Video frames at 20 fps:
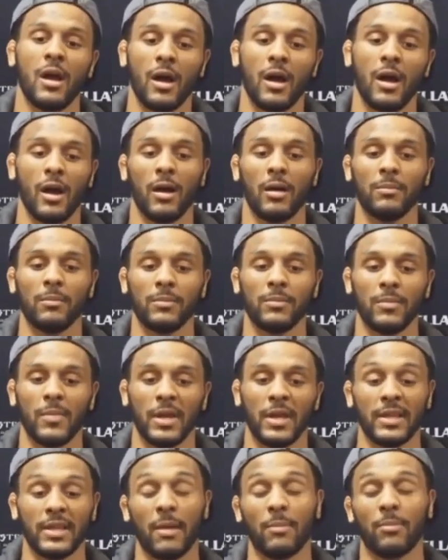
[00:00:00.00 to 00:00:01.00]

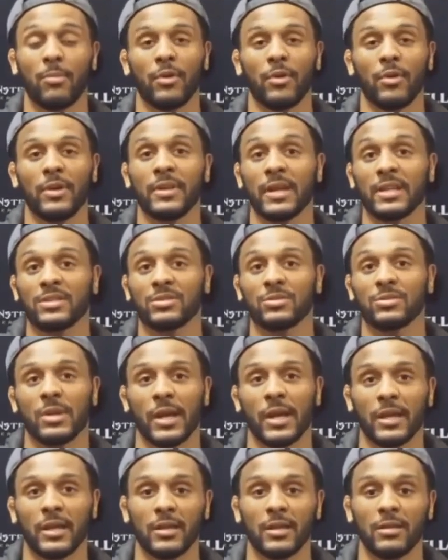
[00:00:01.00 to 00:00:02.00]
at that point, that's when I
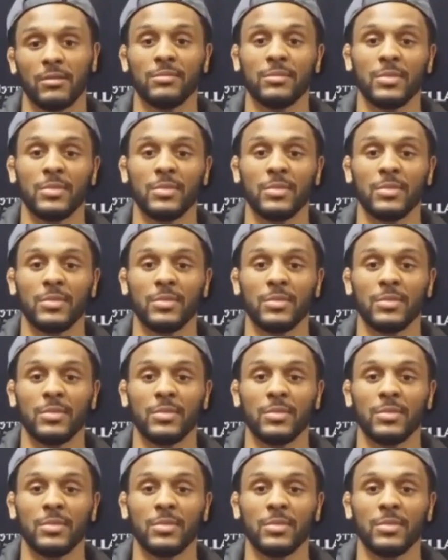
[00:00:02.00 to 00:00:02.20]
can